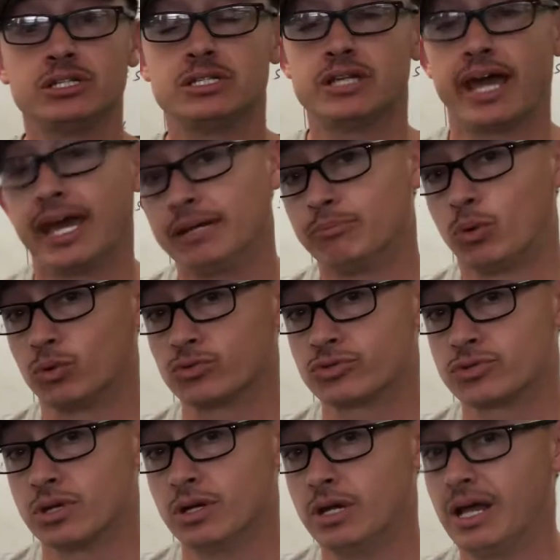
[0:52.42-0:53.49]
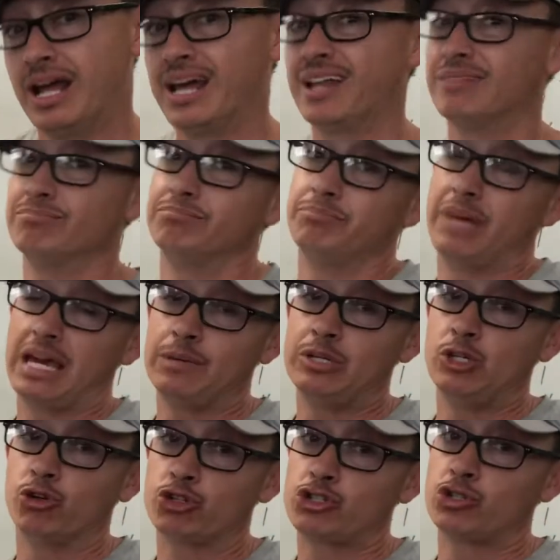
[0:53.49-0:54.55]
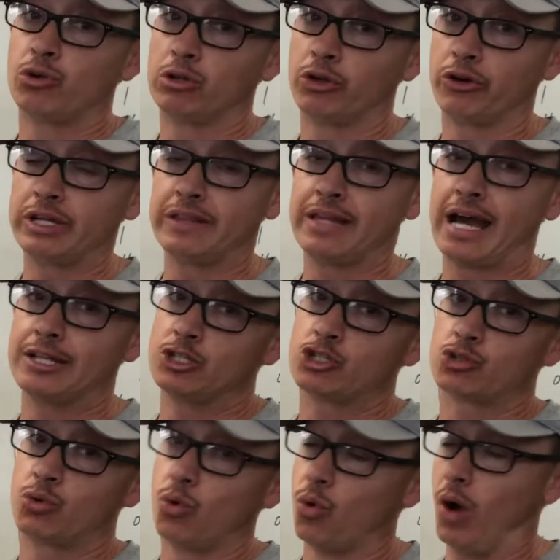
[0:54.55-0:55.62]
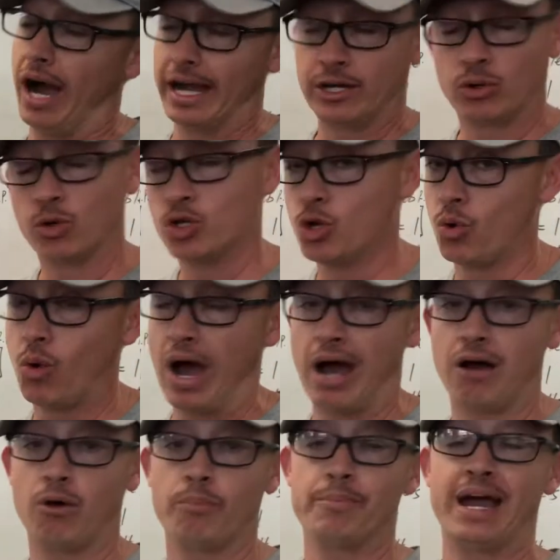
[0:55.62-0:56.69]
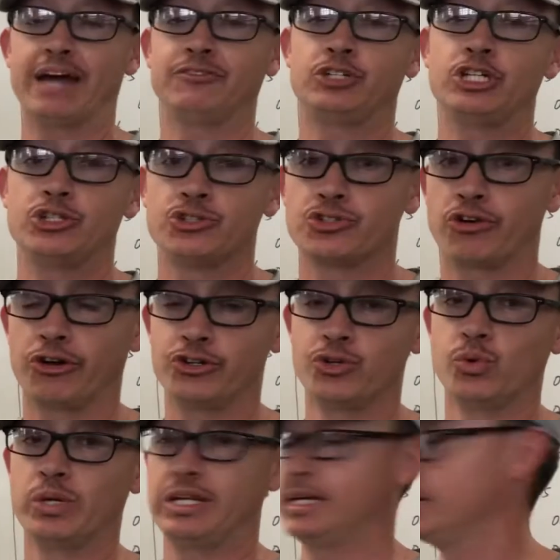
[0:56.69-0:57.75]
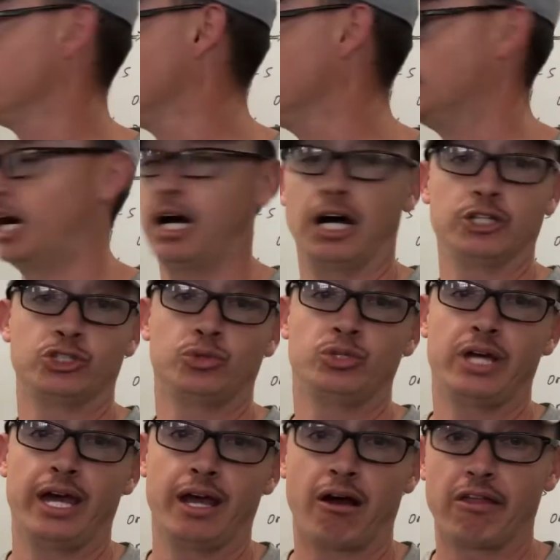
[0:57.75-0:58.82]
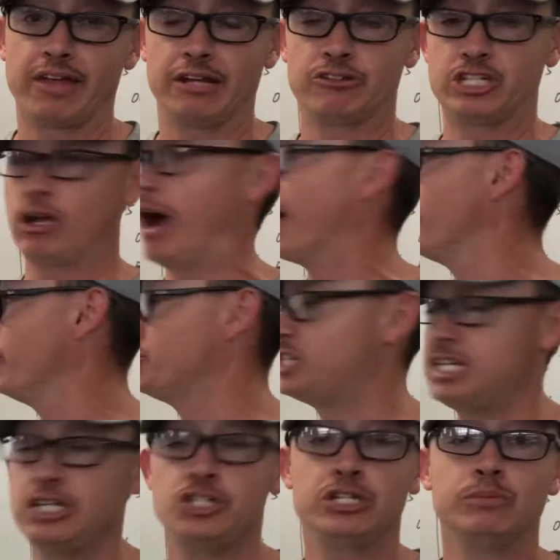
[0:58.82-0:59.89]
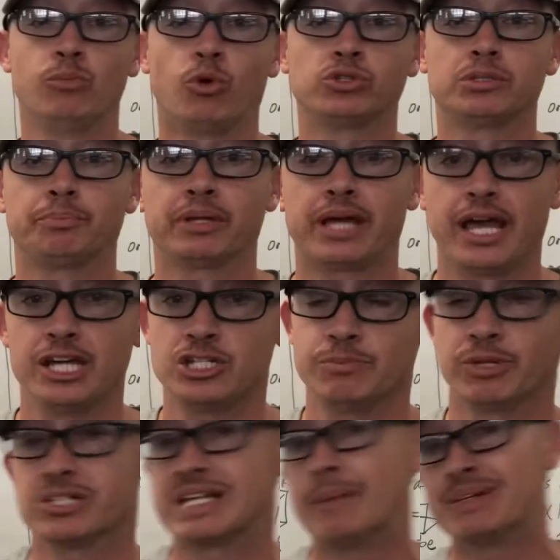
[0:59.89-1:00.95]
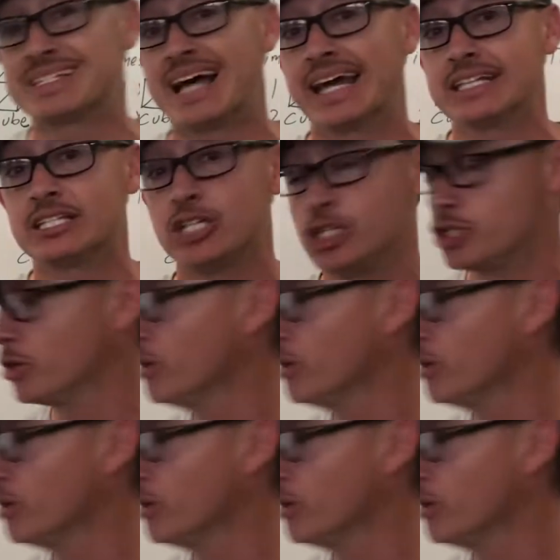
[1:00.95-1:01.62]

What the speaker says: tables. Maybe you're still learning that in school. I don't know how math teachers are doing it today, how they're teaching multiplication, because I'm a science teacher.